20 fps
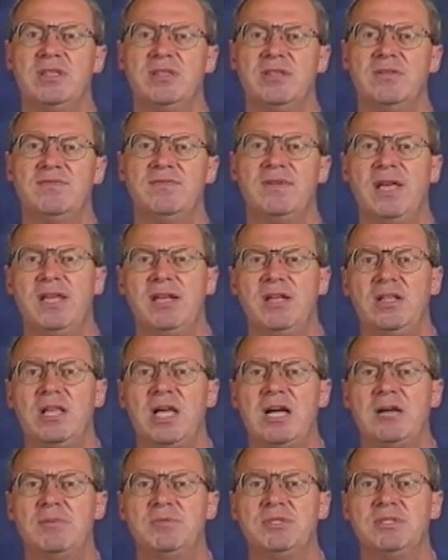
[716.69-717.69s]
The final
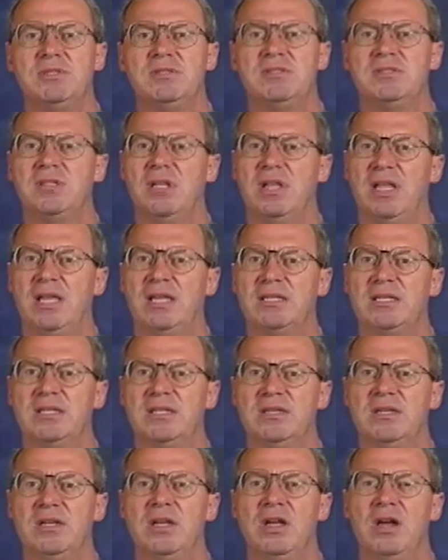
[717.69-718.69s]
options
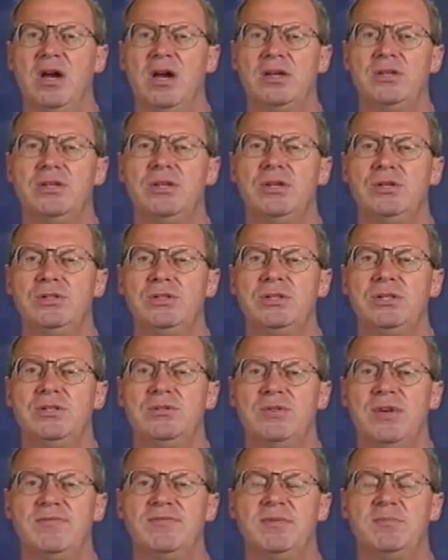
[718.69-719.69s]
selected are usually
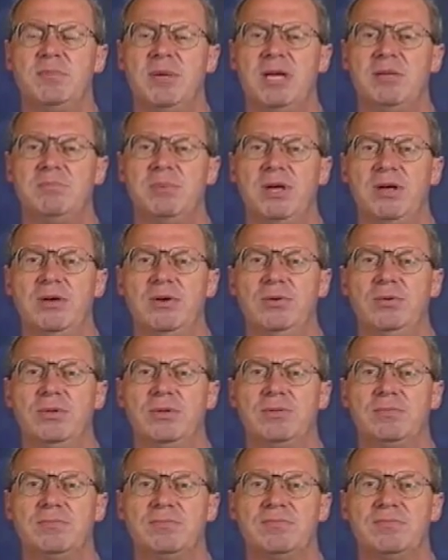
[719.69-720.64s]
driven by both.